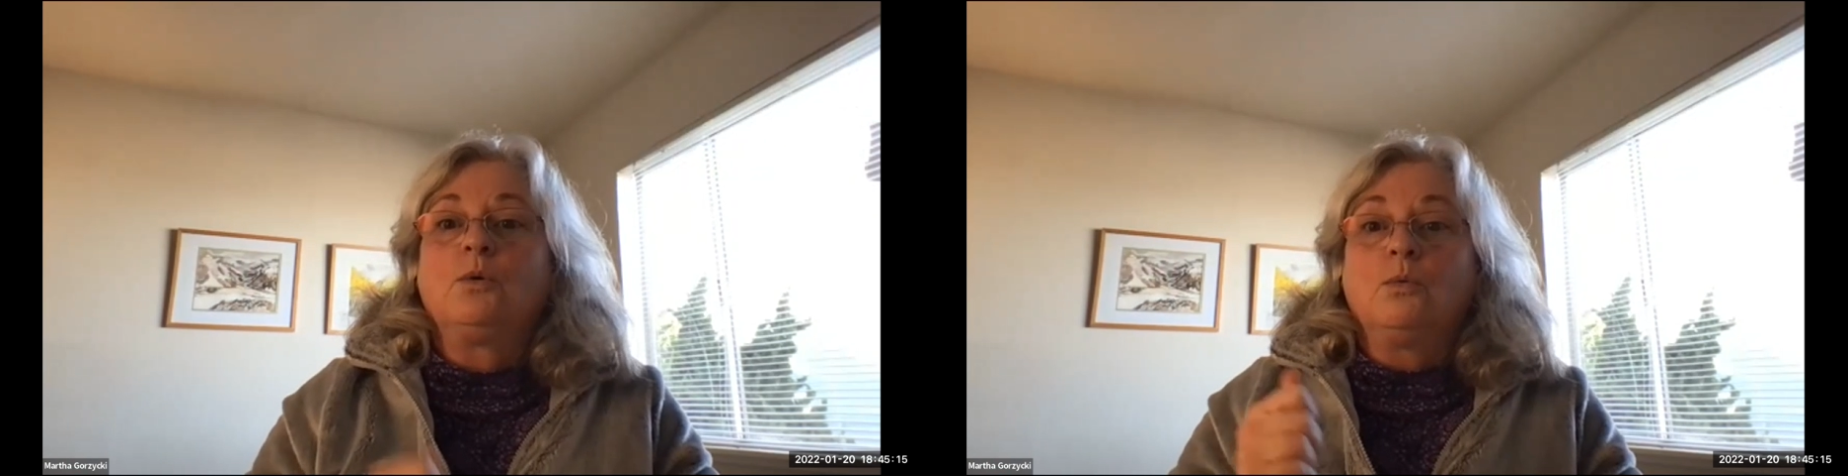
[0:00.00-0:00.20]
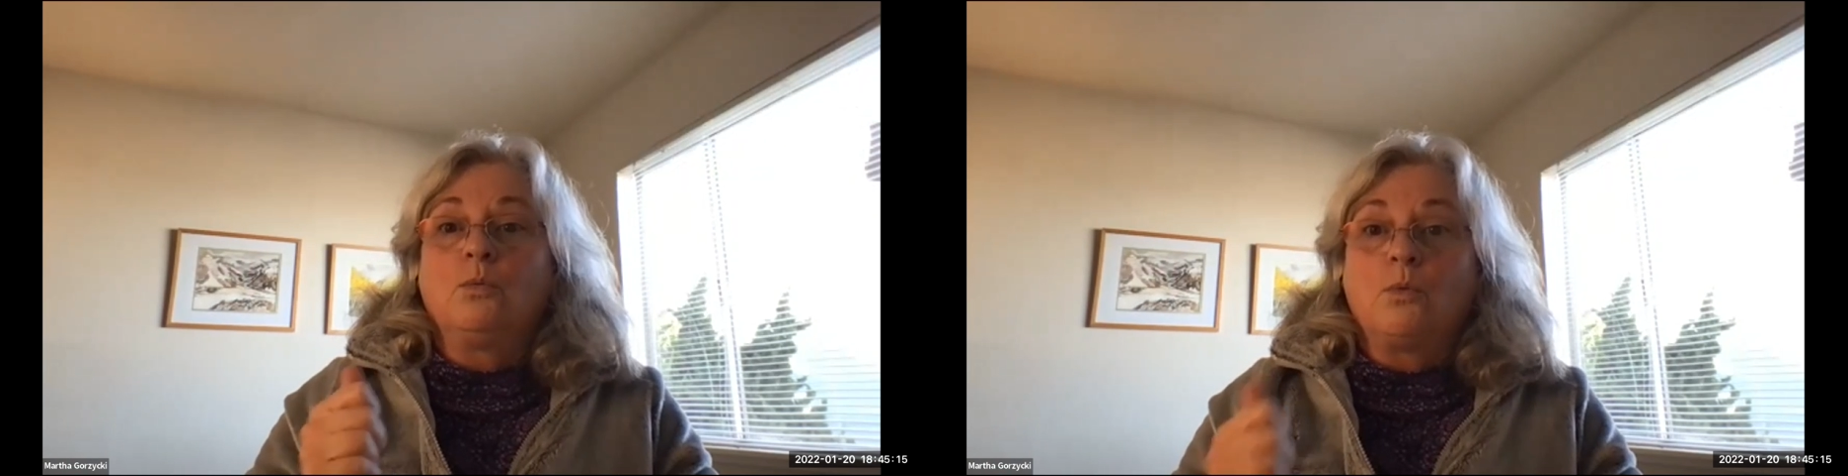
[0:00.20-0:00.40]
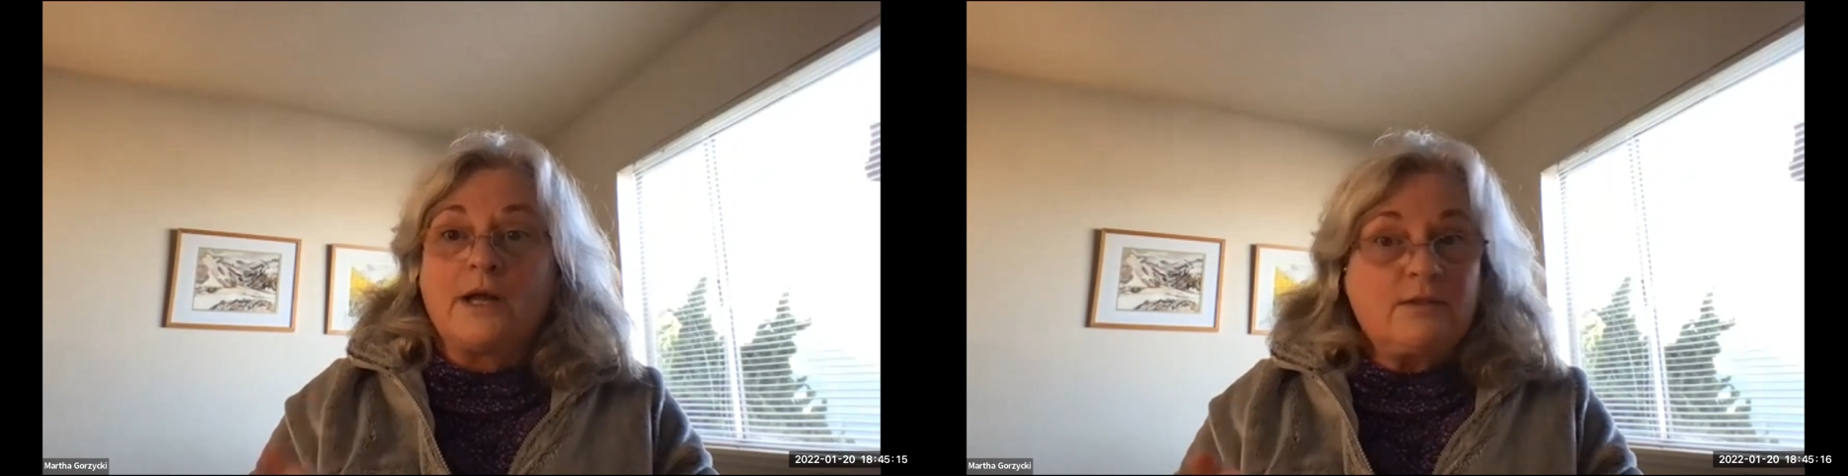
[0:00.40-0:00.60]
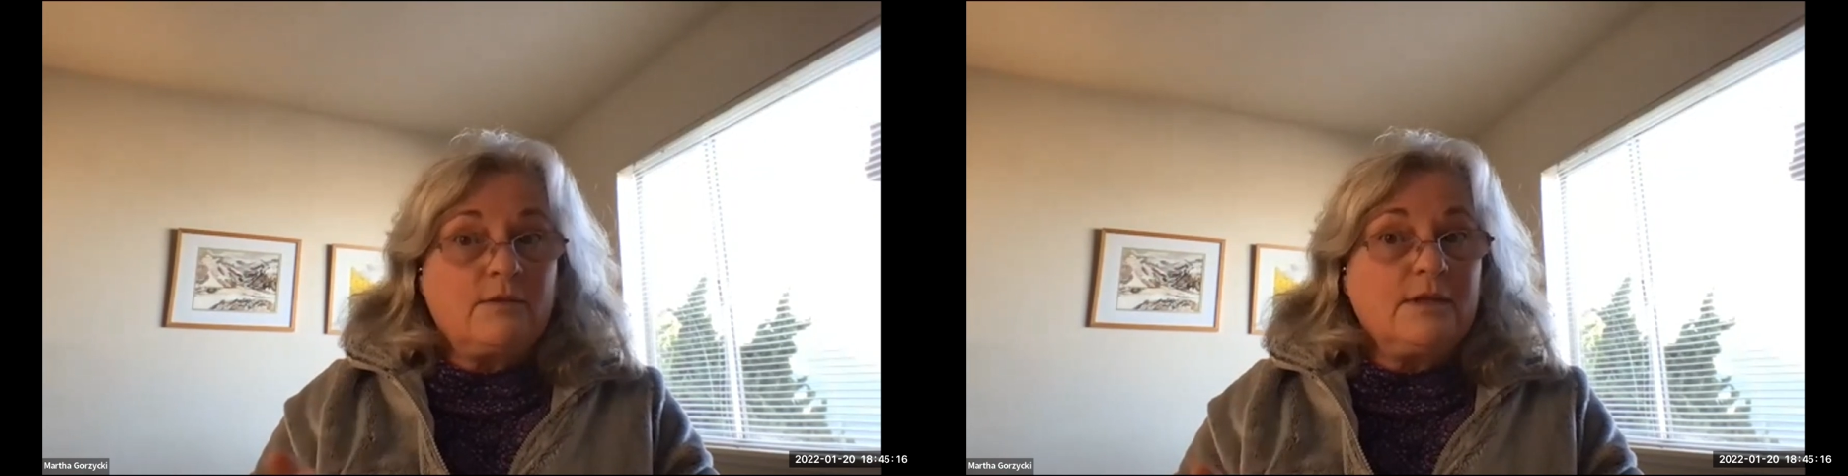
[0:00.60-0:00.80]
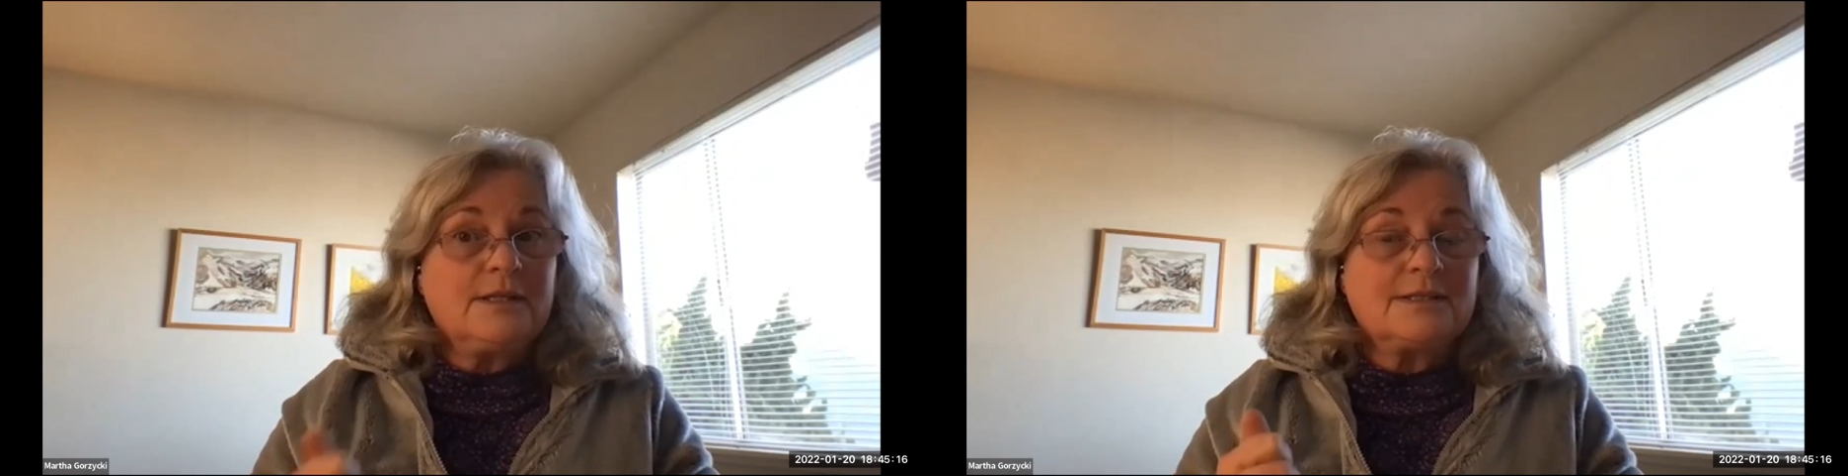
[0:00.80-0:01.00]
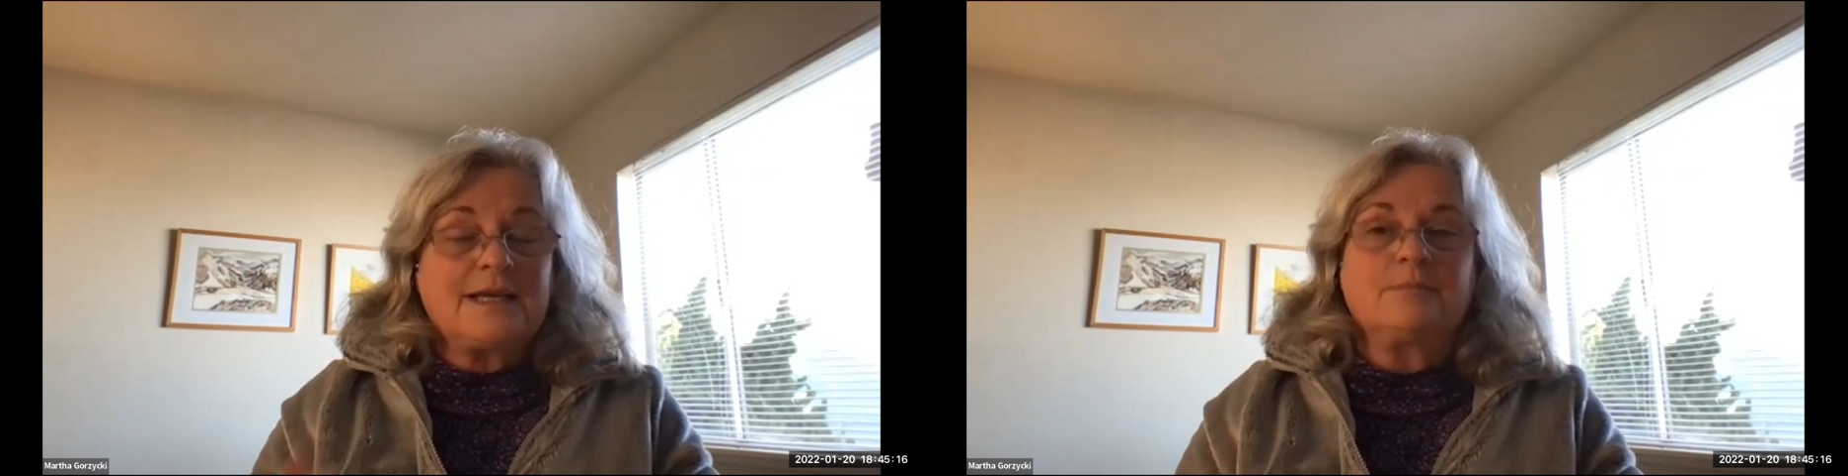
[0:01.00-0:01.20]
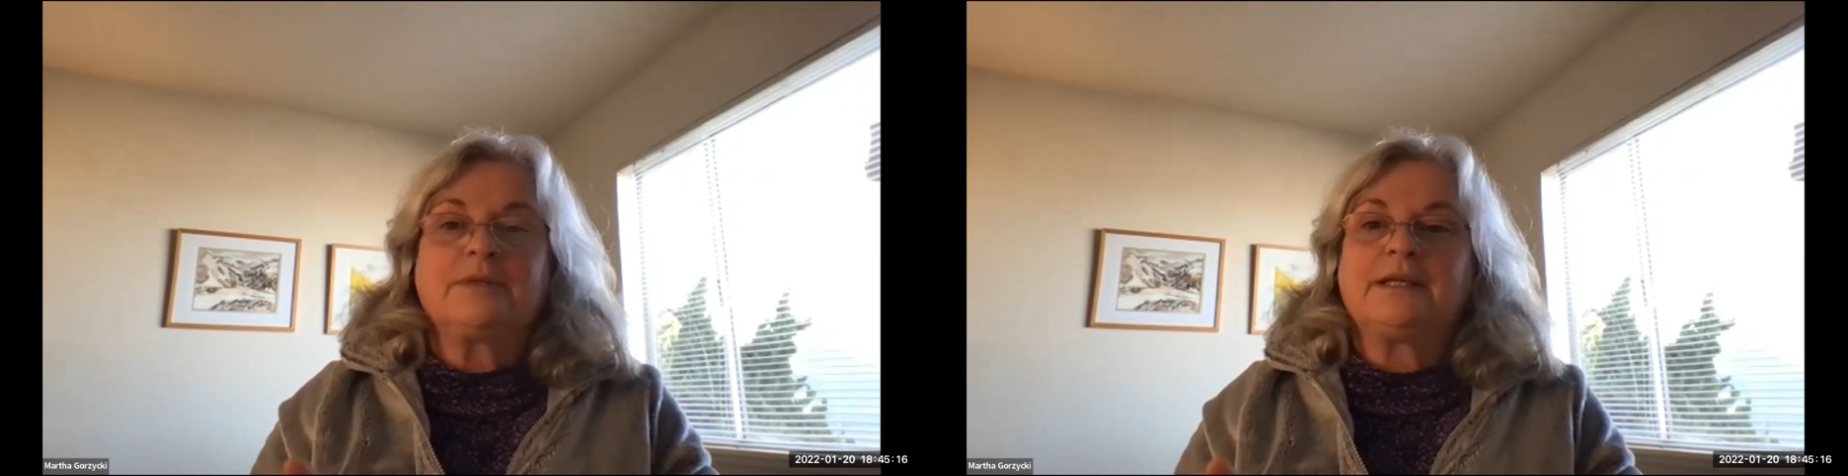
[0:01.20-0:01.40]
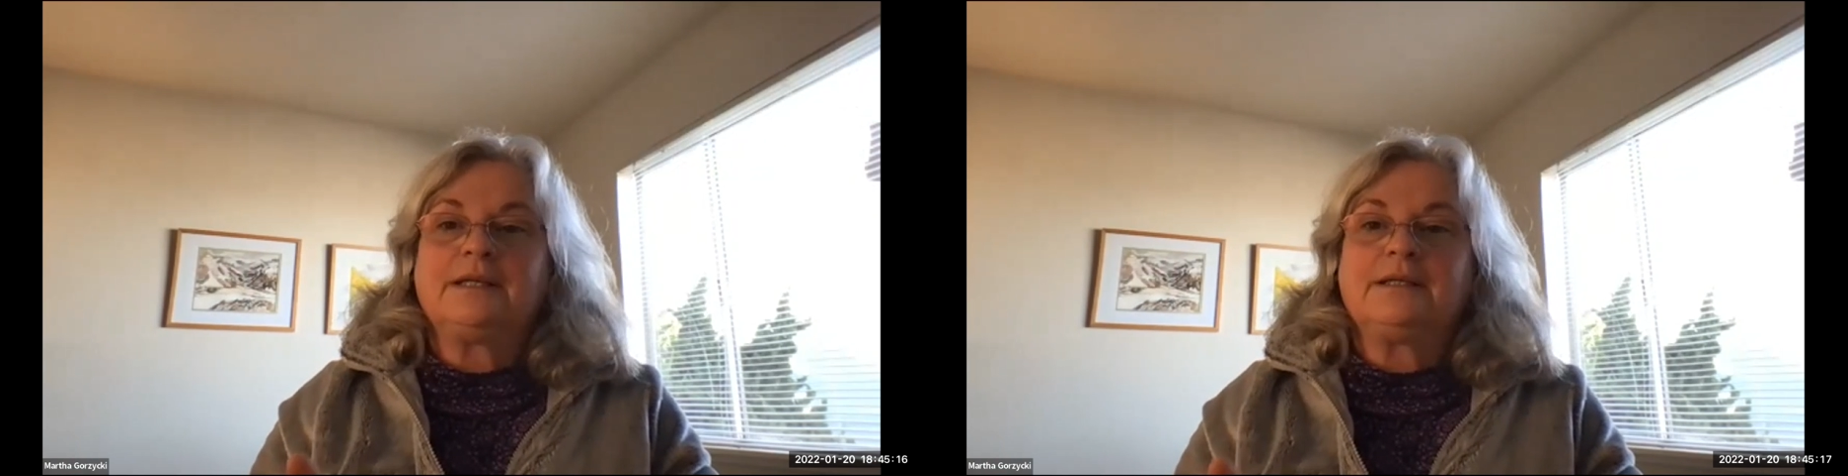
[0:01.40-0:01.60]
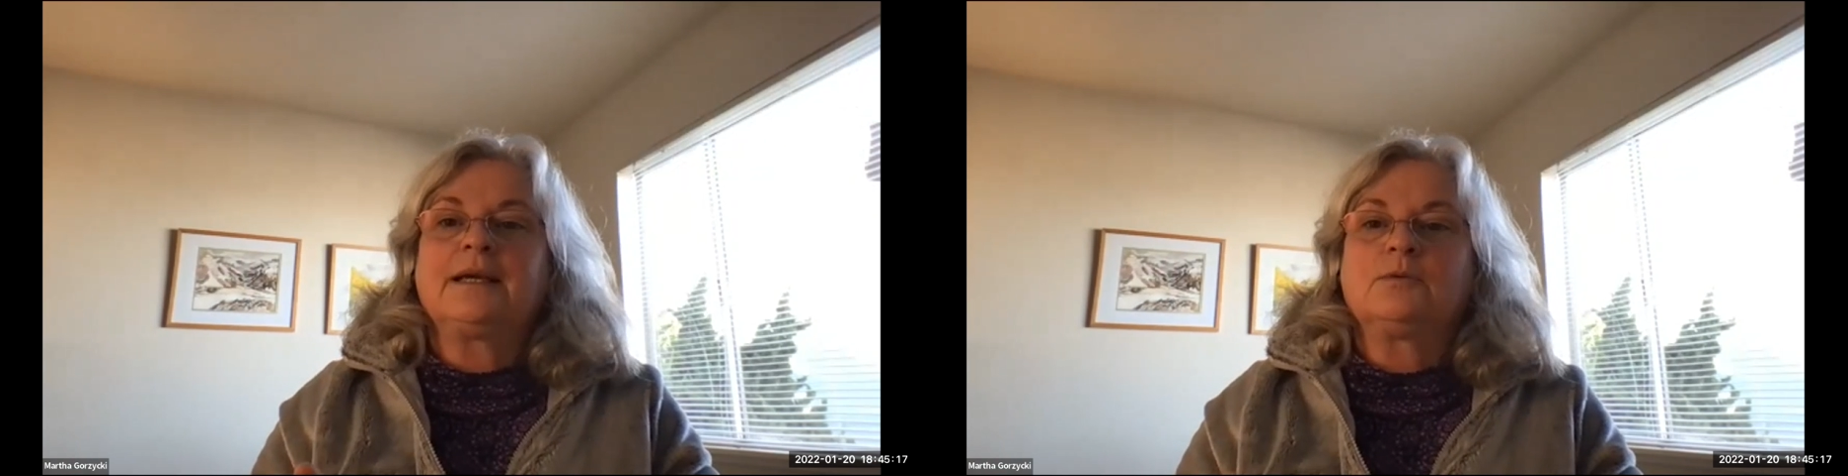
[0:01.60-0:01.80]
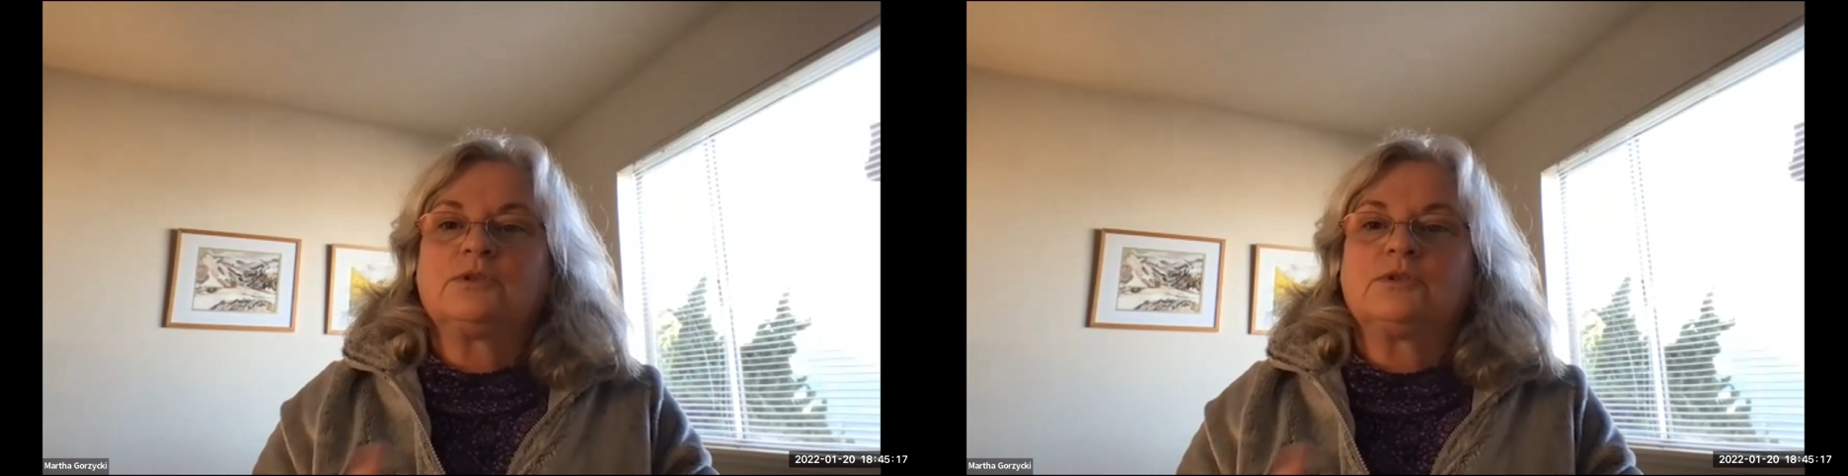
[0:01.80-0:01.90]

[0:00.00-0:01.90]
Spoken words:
One thing that's happening now,